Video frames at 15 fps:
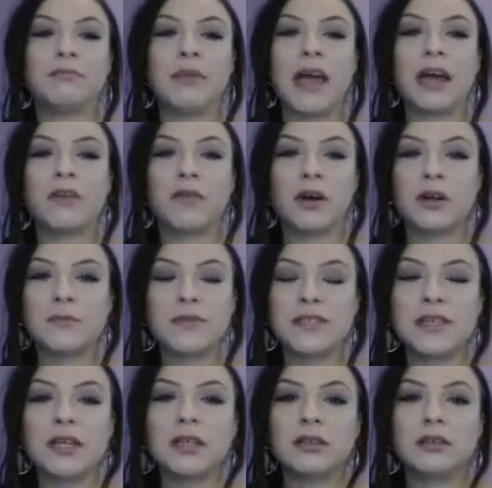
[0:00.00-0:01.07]
adverbs,
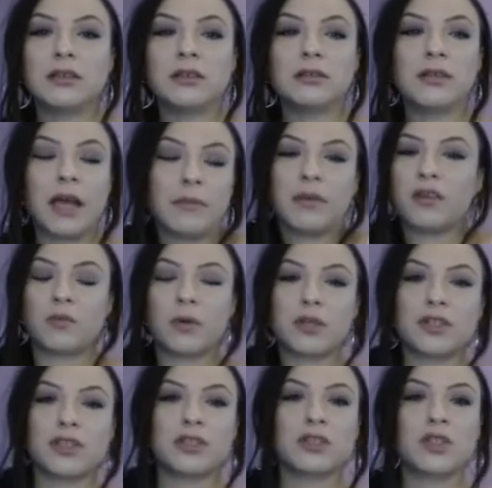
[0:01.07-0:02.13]
time
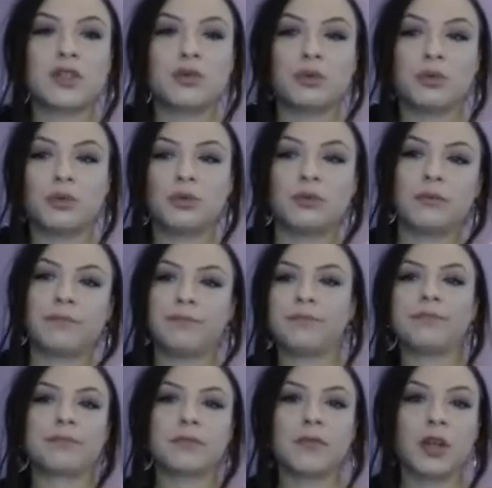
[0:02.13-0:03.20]
expressions to
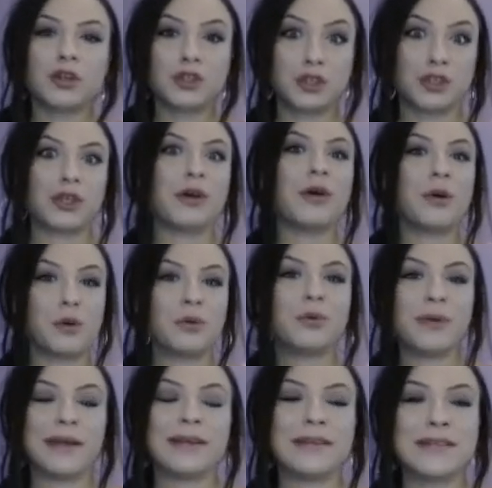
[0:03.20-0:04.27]
show
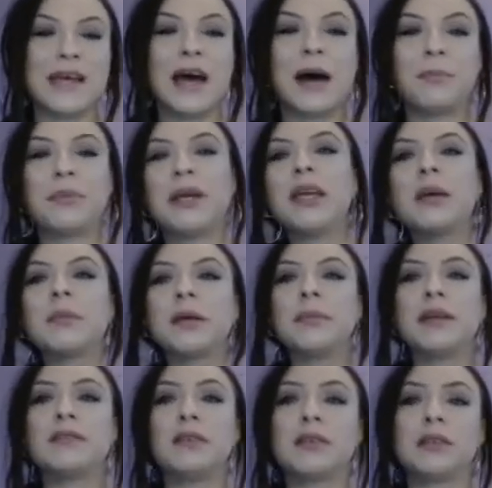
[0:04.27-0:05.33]
when it's happening, but
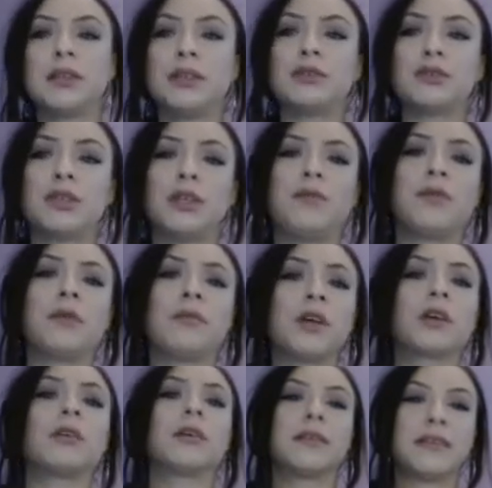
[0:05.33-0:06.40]
basically, usually from the
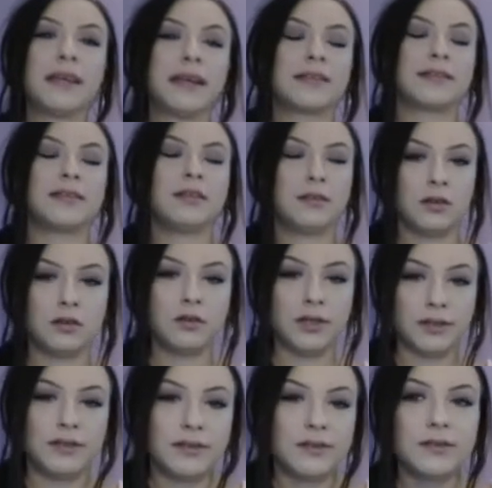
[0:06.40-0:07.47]
context, it
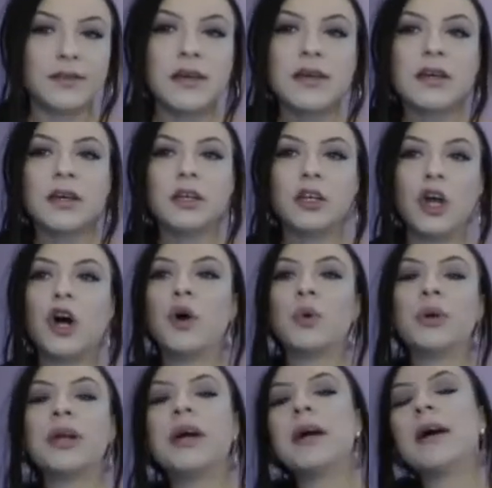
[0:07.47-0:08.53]
is
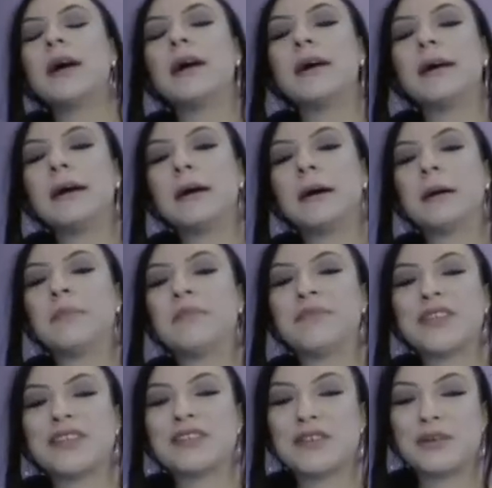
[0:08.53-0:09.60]
known.
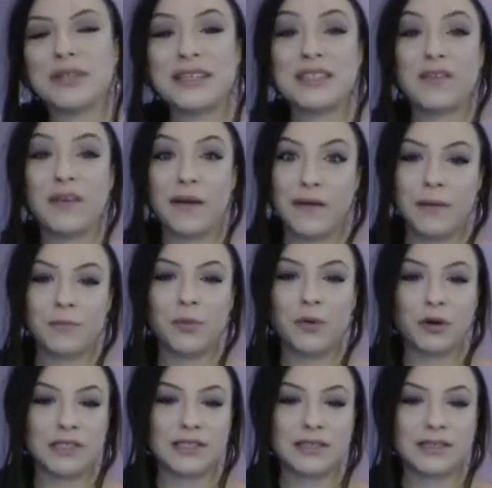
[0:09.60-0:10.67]
So that's very
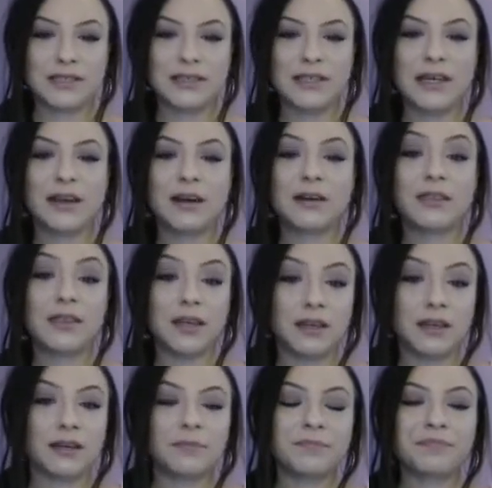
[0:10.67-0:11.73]
important. The other thing